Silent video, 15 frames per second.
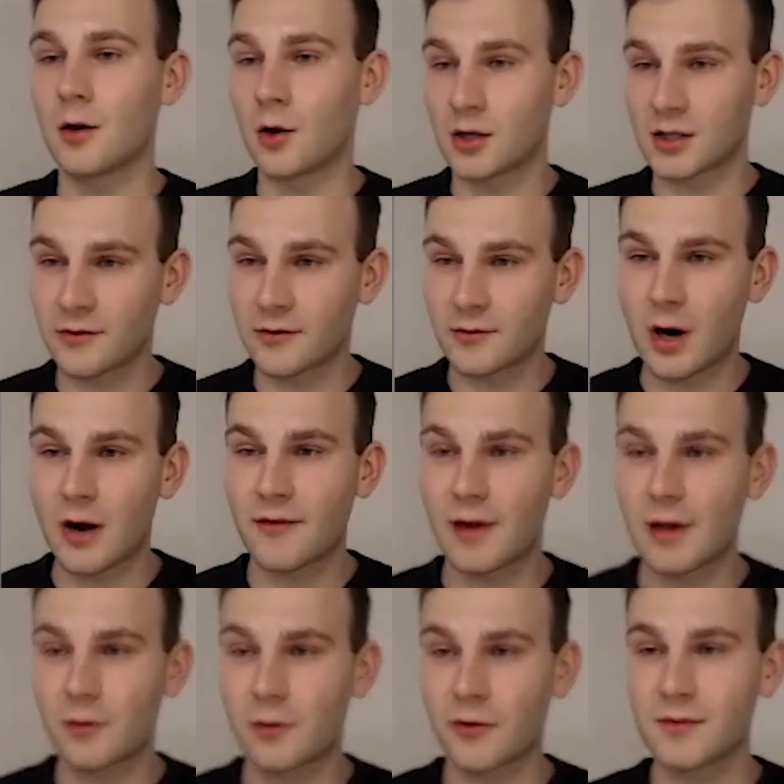lots of graph
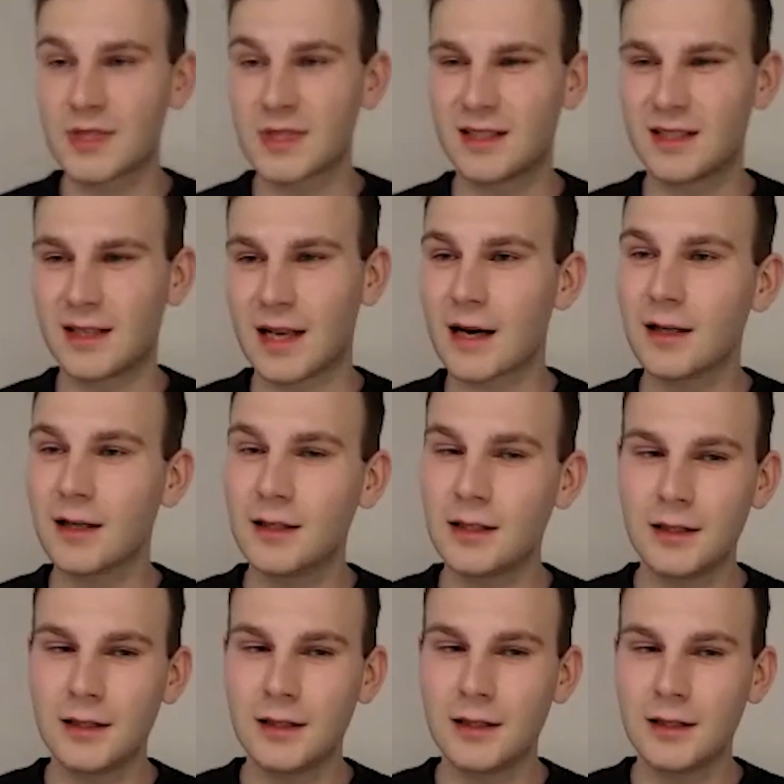algorithms.
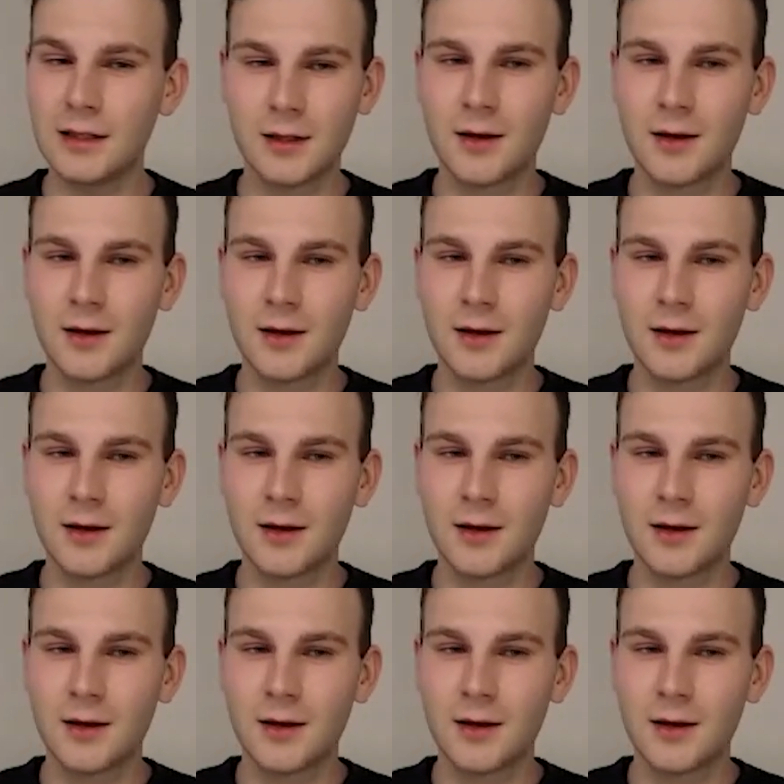Luckily,